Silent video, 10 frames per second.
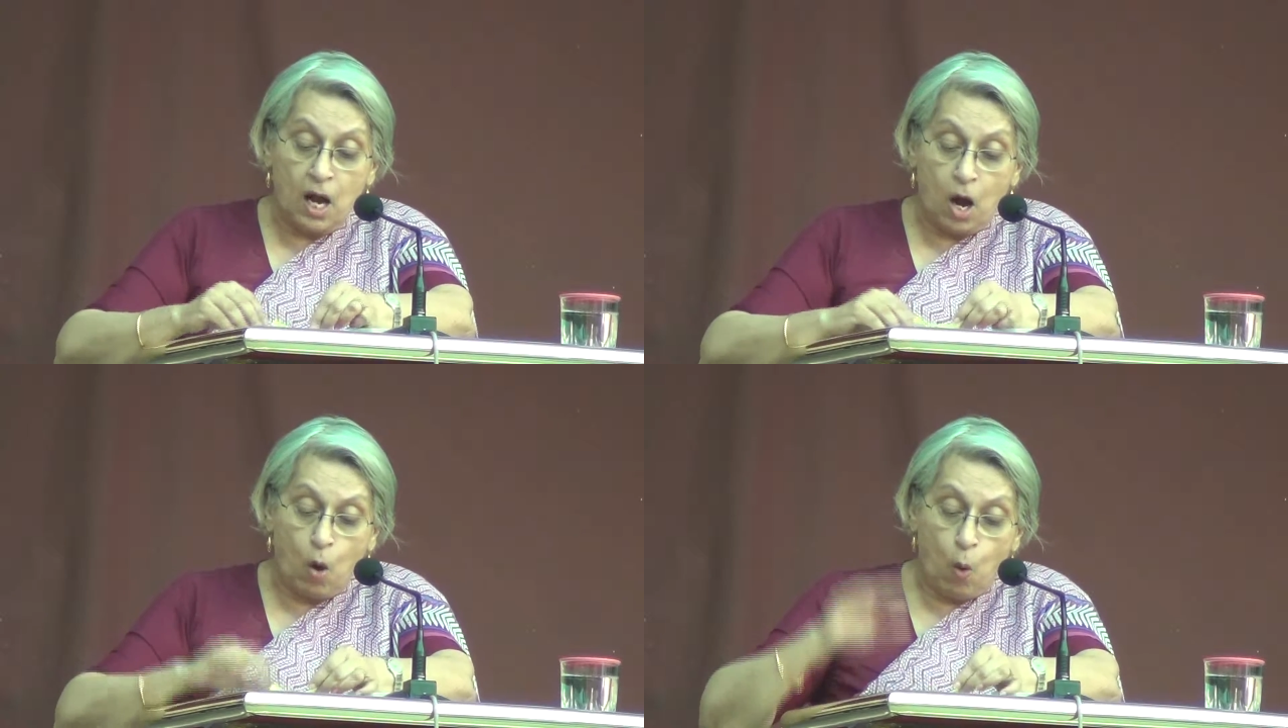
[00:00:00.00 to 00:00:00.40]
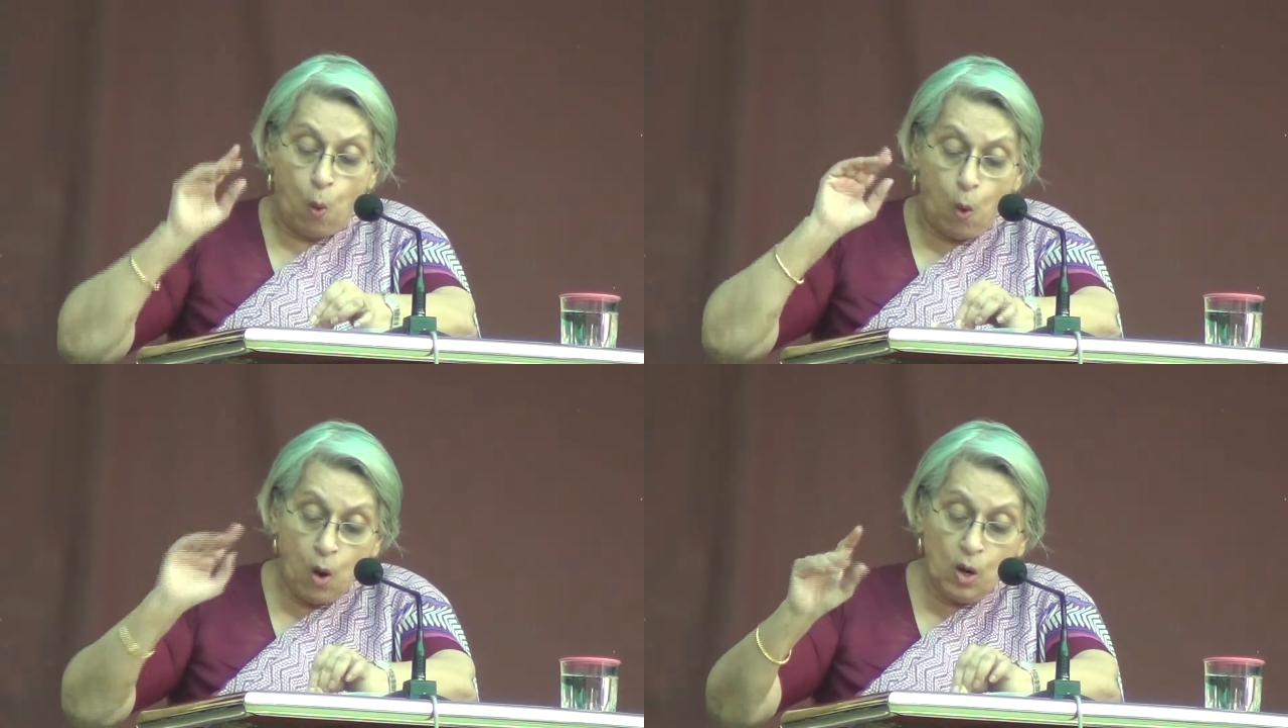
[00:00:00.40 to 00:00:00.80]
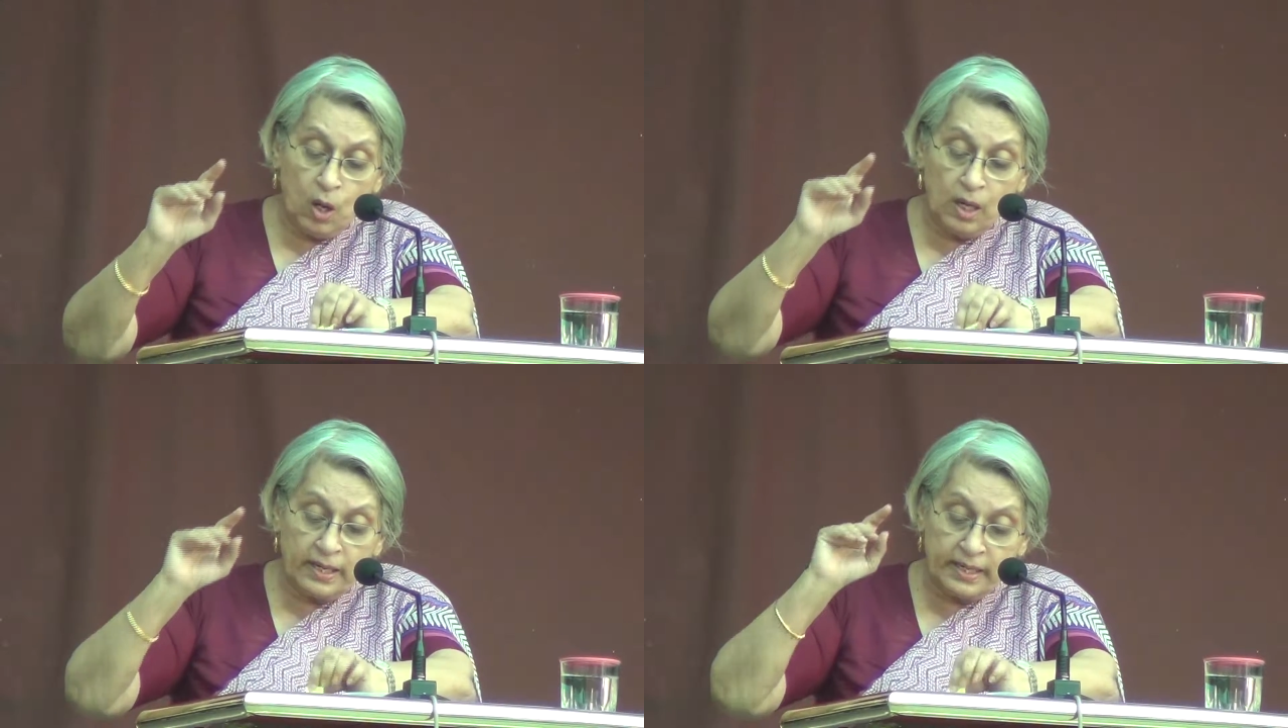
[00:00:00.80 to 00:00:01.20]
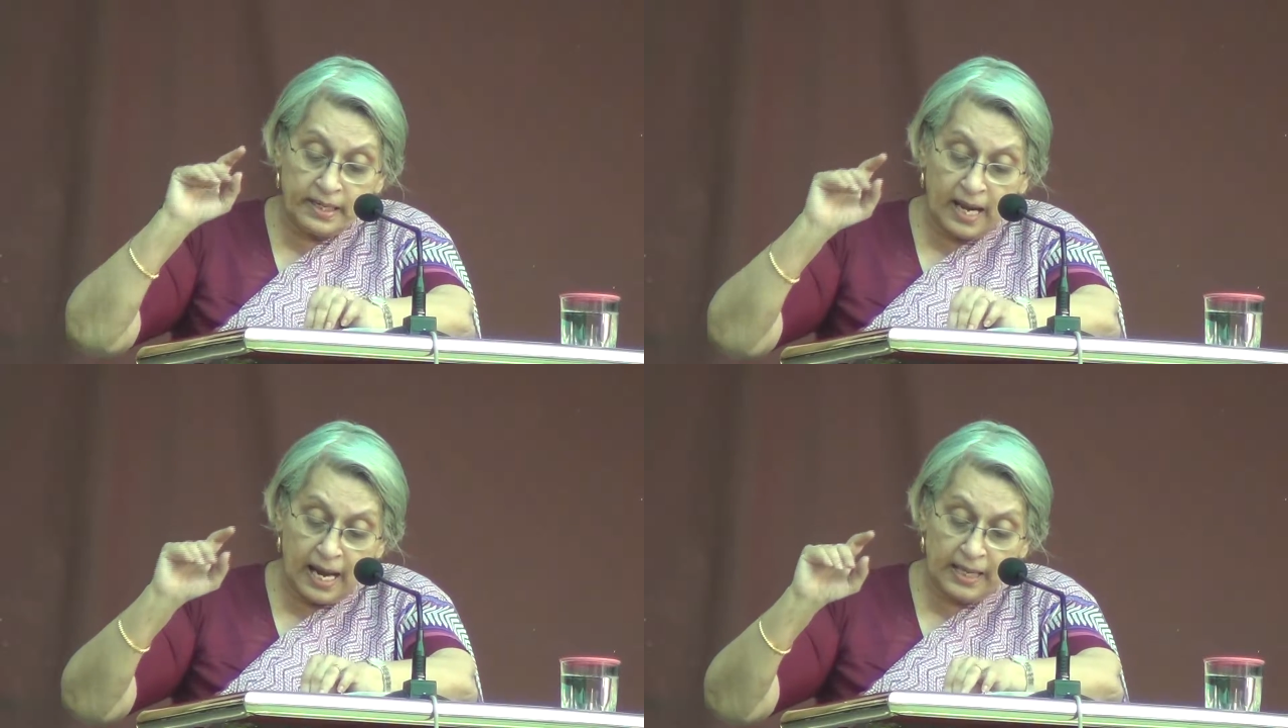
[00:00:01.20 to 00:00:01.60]
a whole
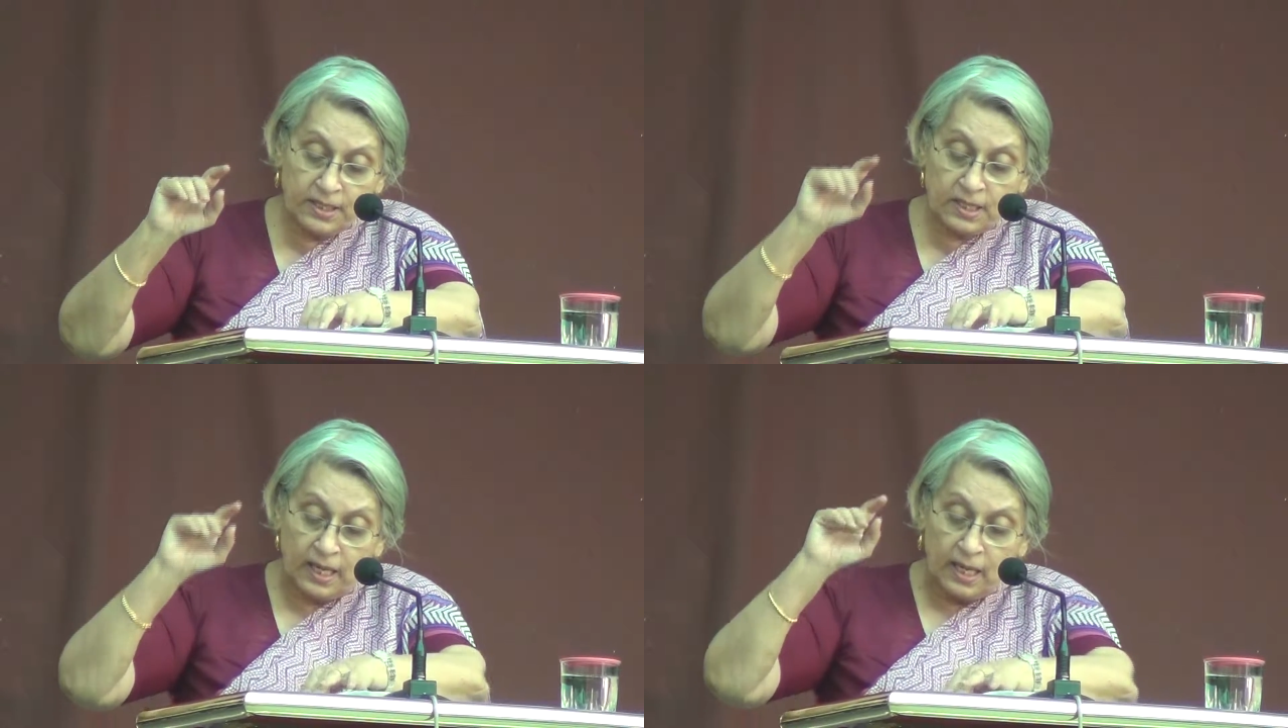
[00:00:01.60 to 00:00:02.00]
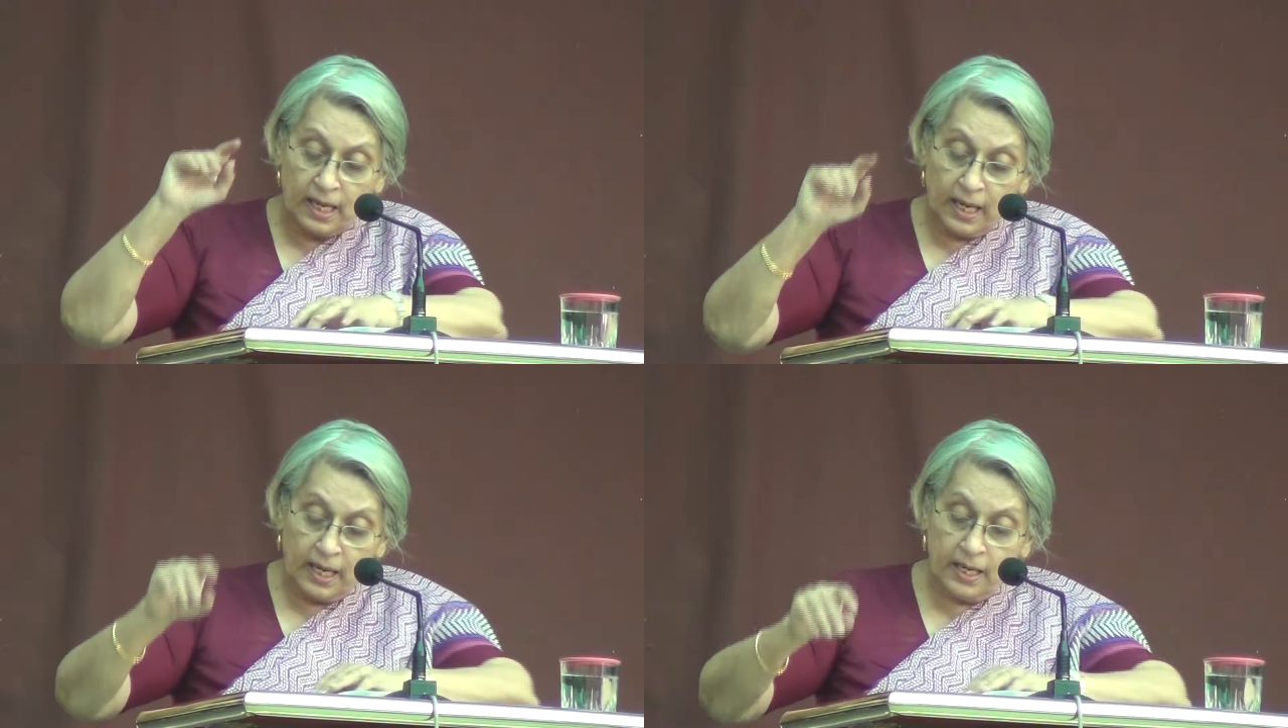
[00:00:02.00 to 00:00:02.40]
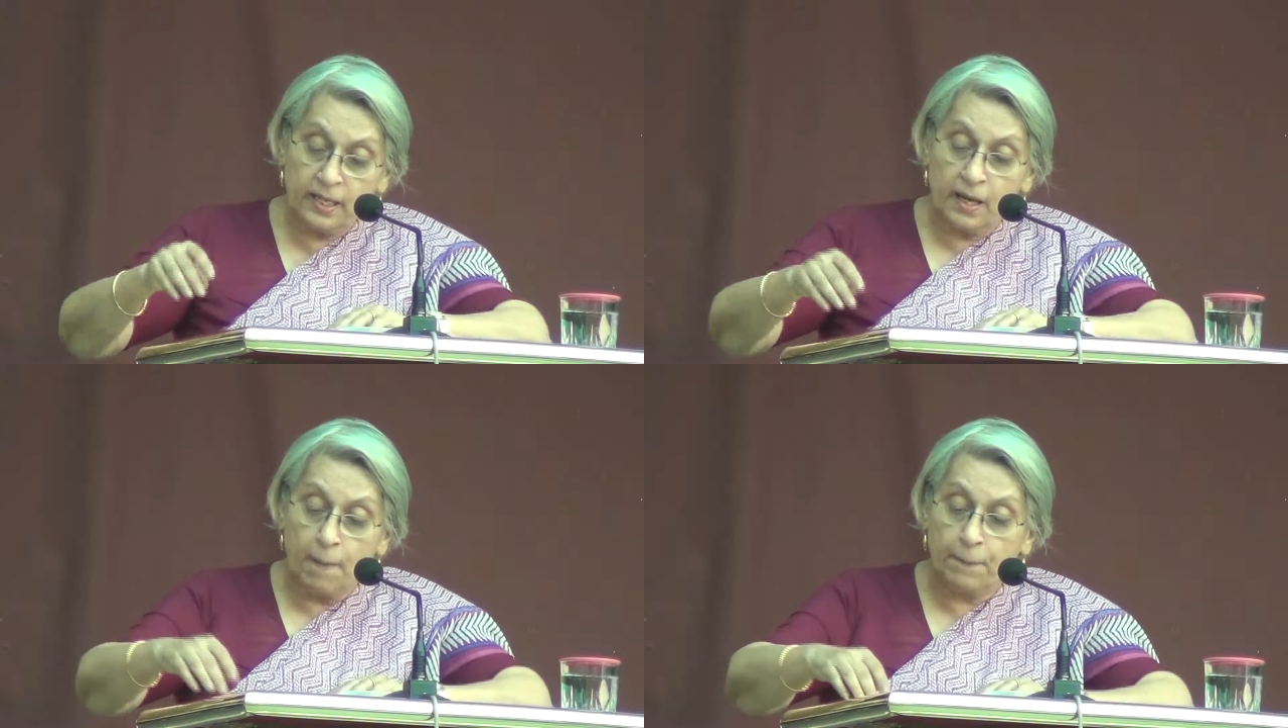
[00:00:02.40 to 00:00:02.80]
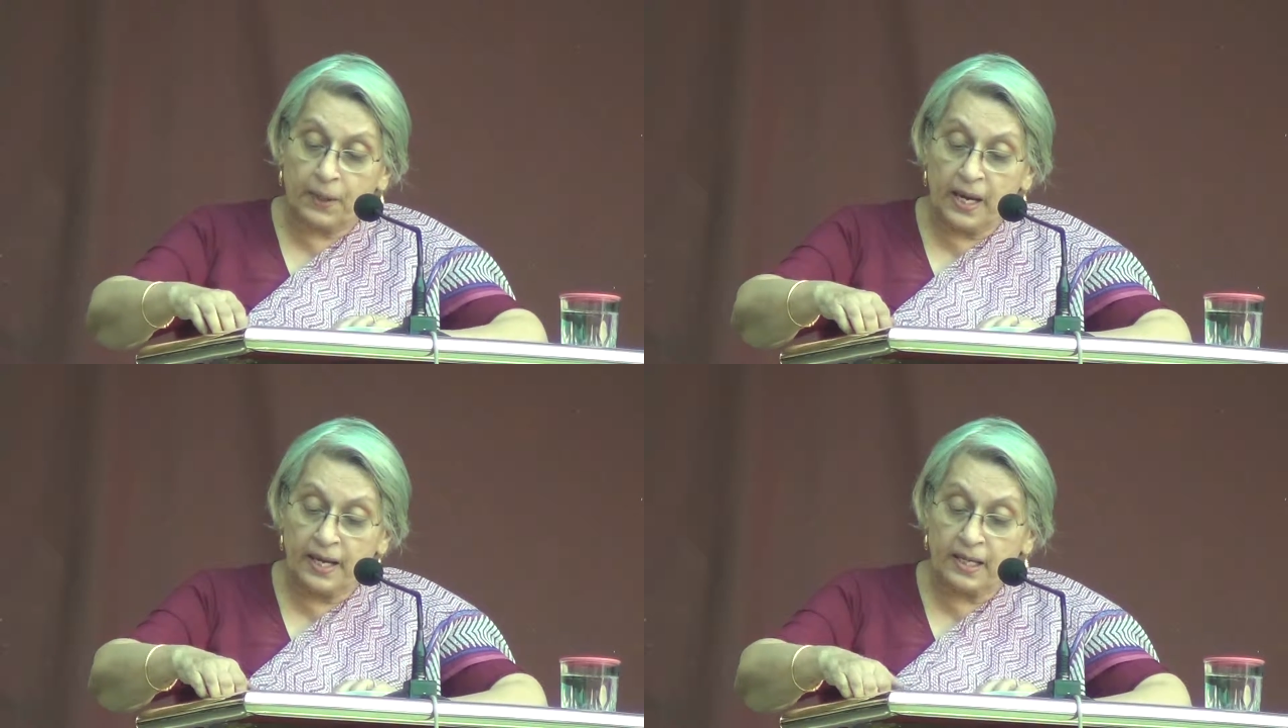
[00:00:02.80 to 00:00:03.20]
night in
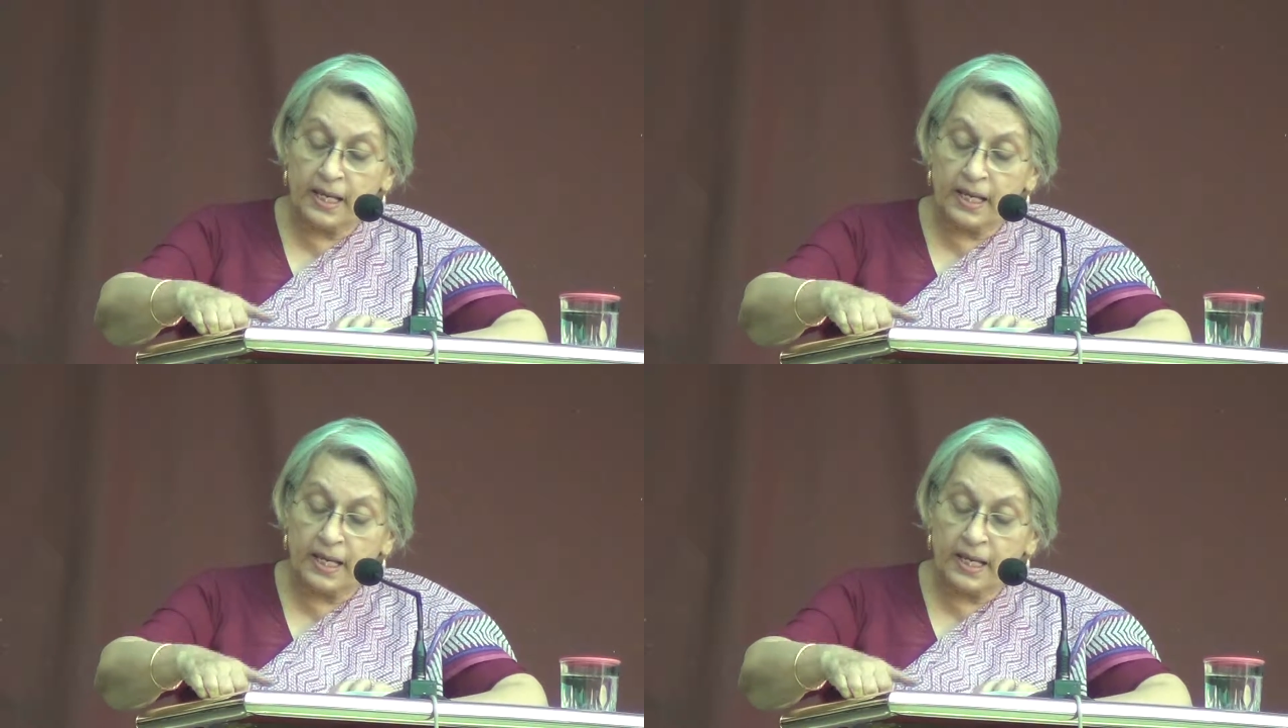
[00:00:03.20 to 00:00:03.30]
prayer.